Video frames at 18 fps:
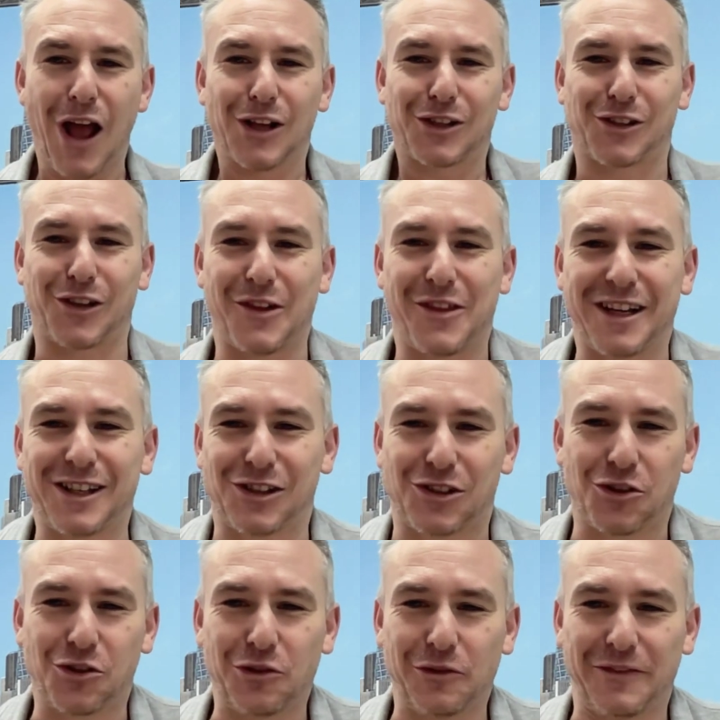So
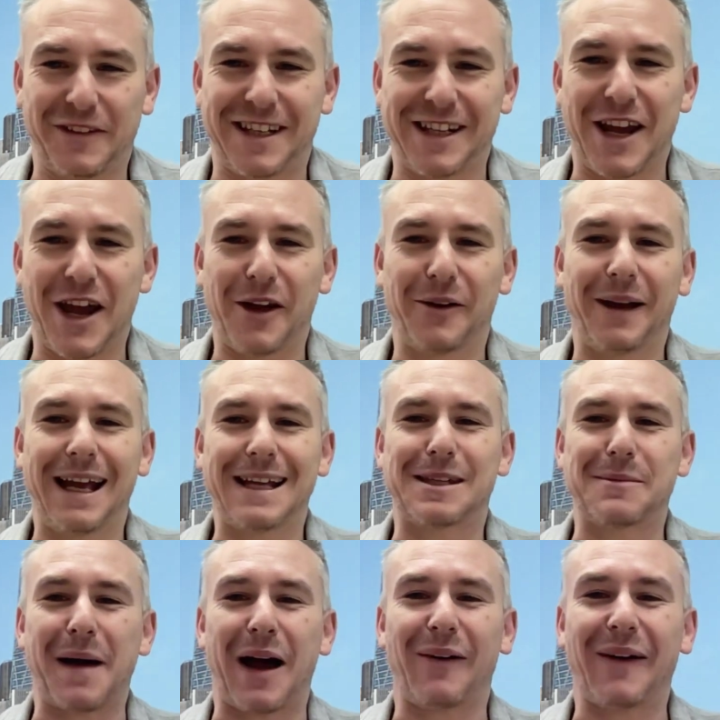this short video
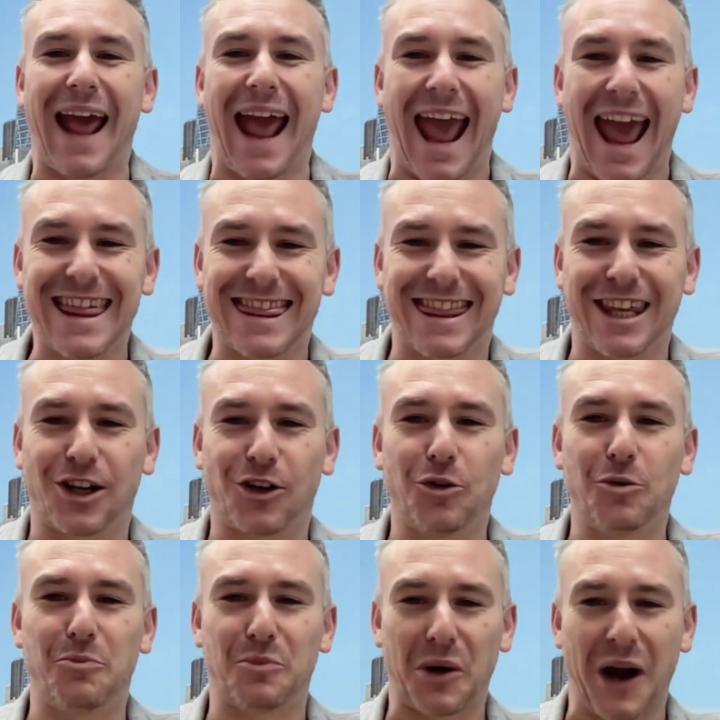is about
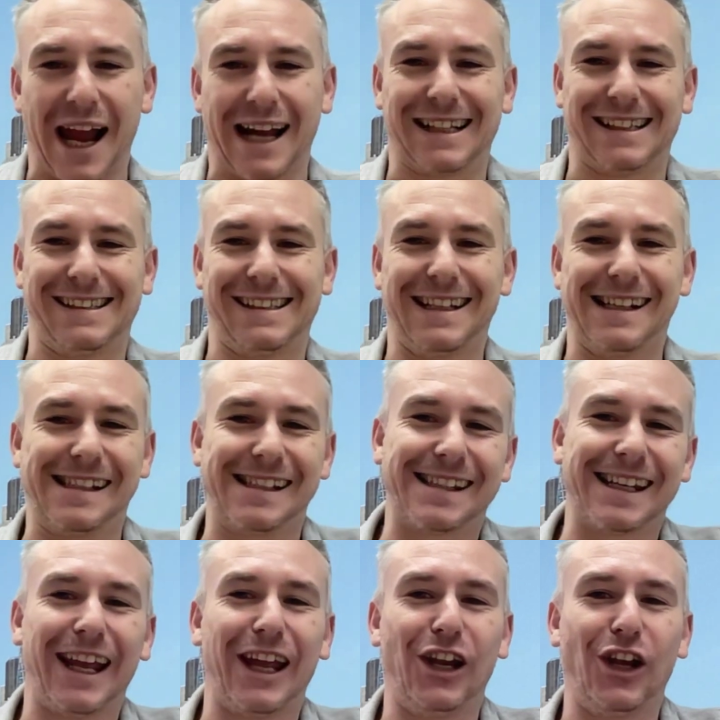ethical
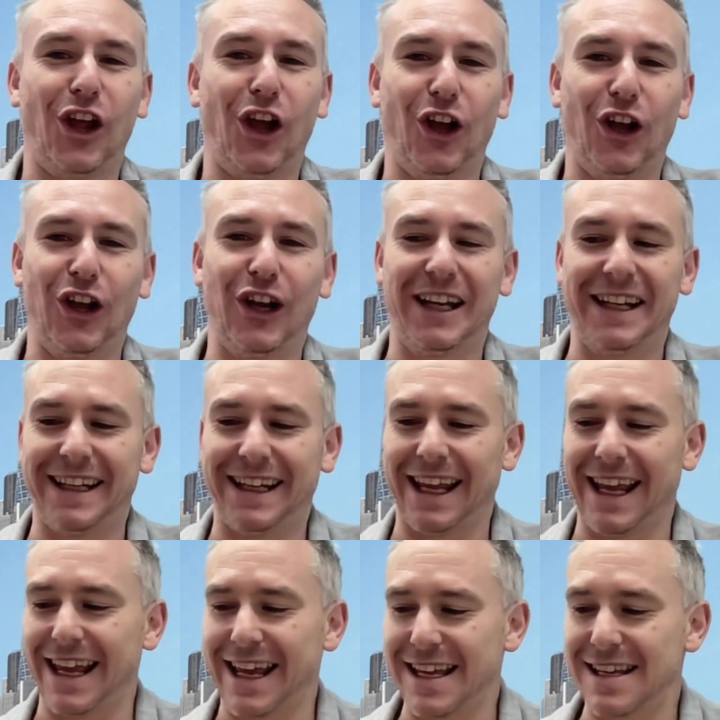practice in early
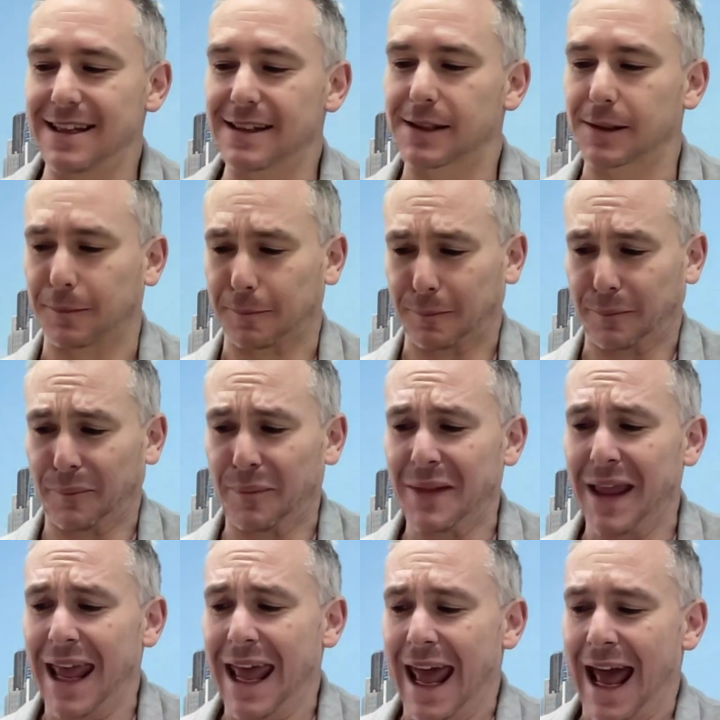years,
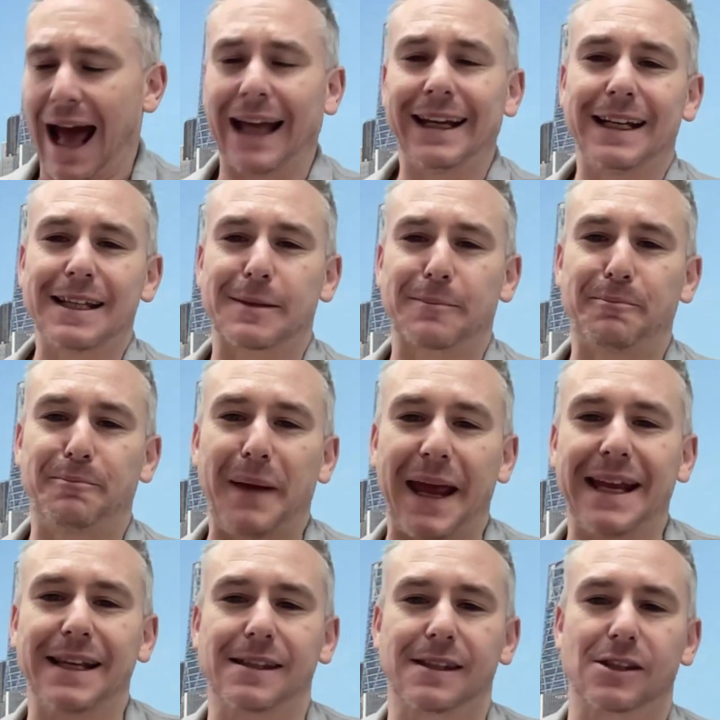and it's
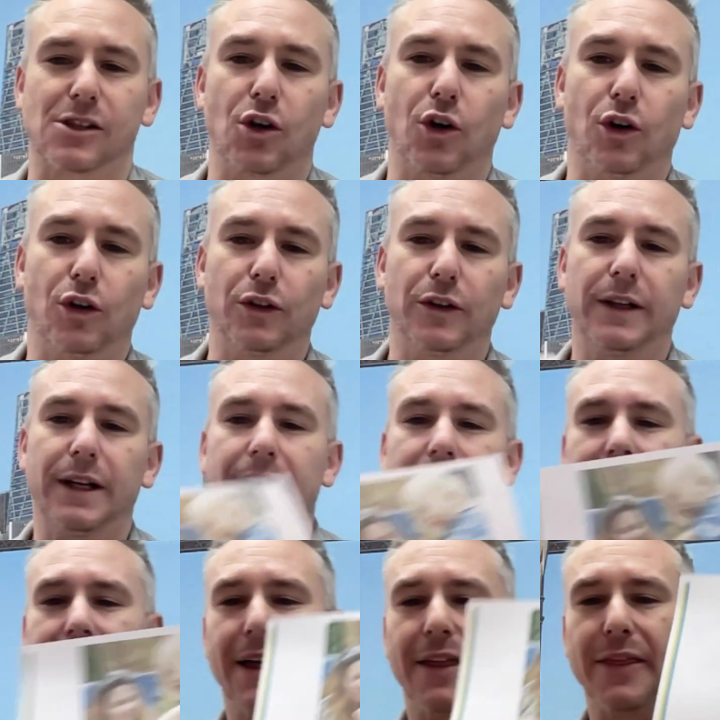based
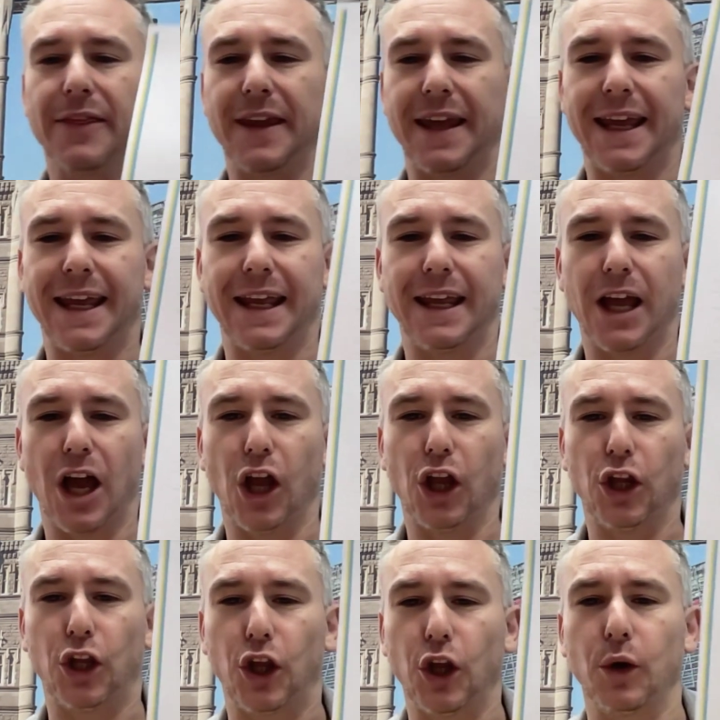on the
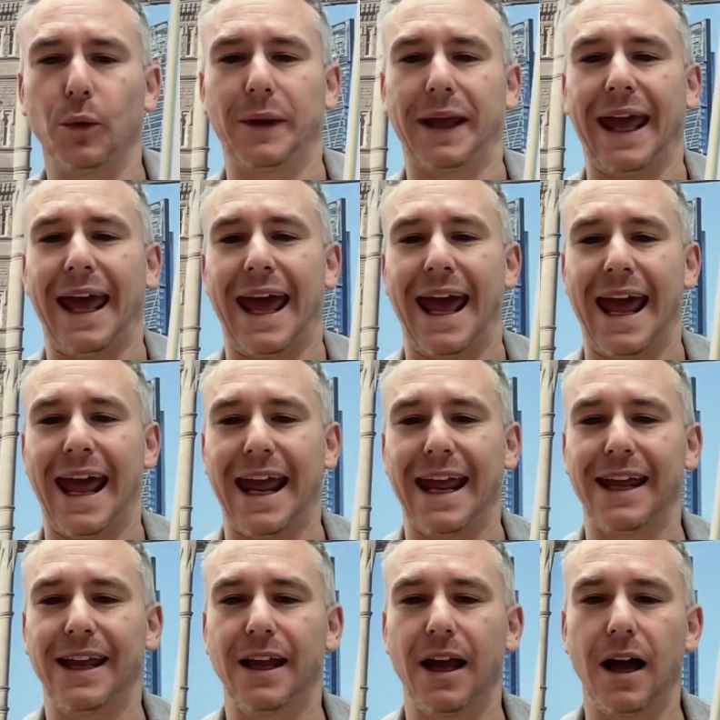
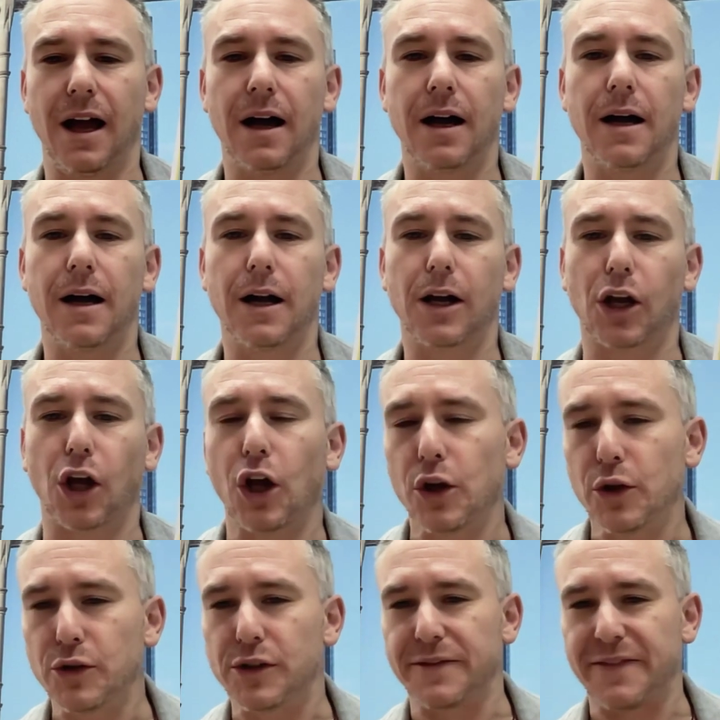UK
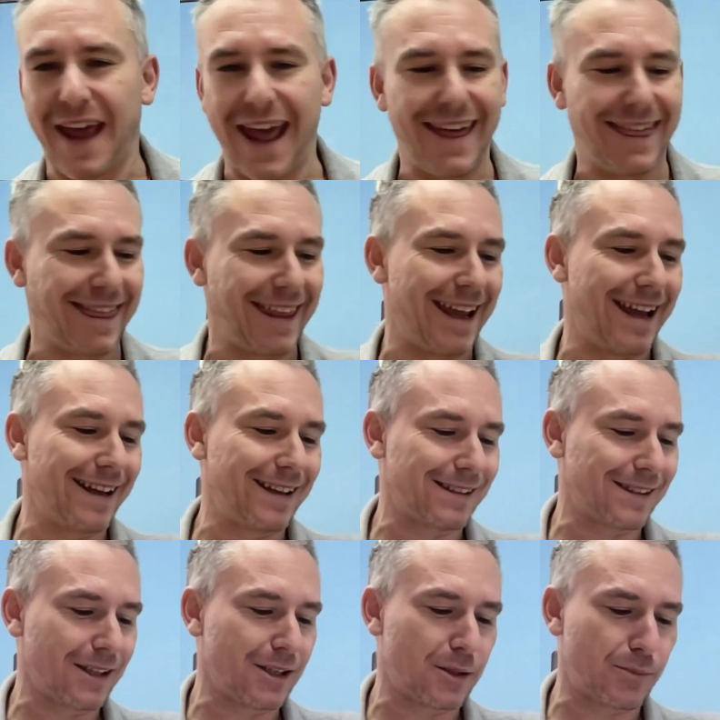Code of
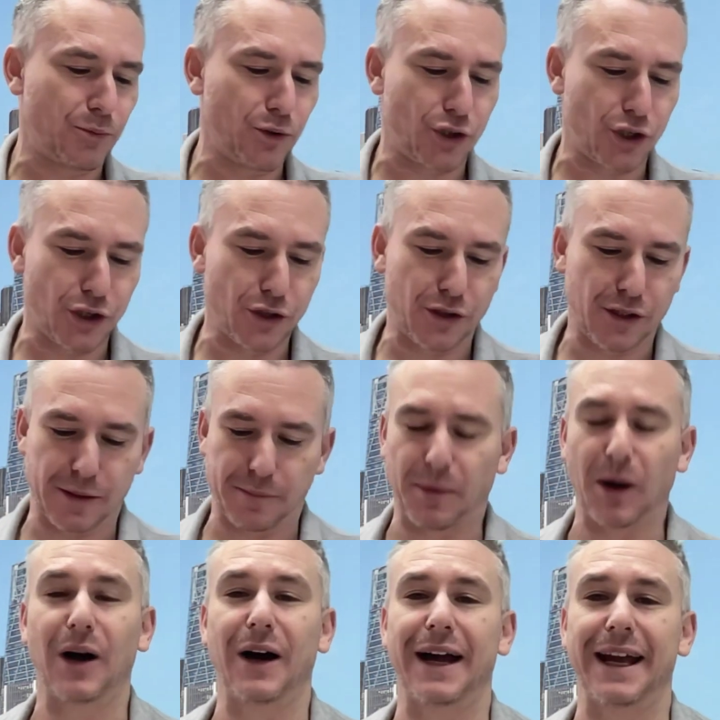Ethics that's
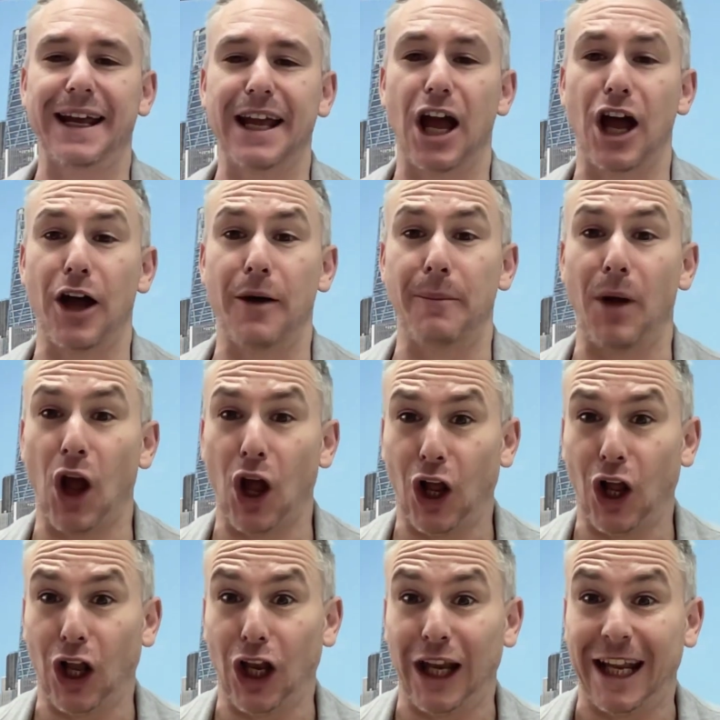produced by
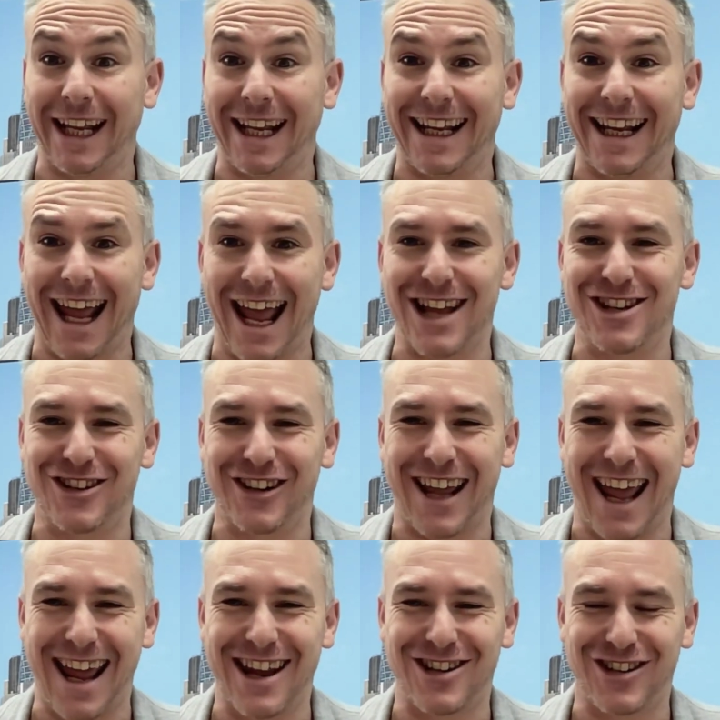Early
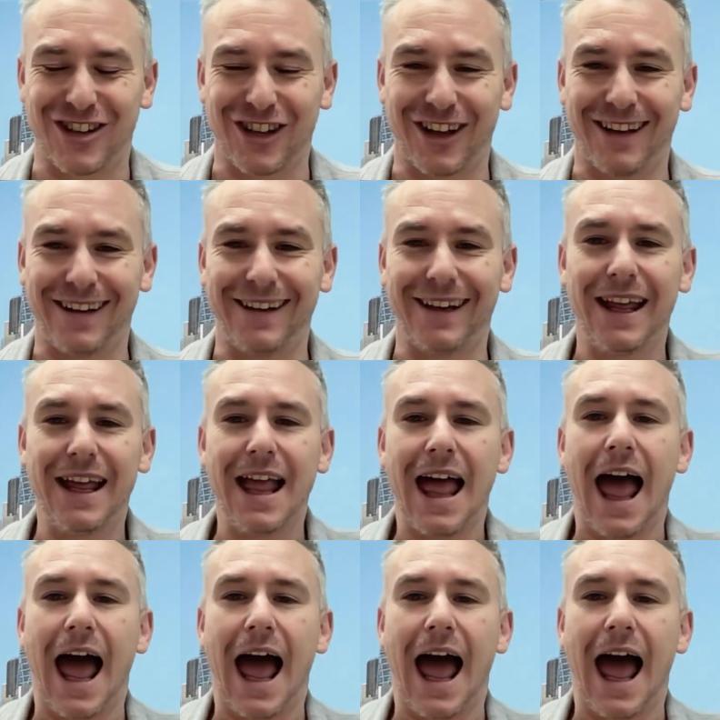Education.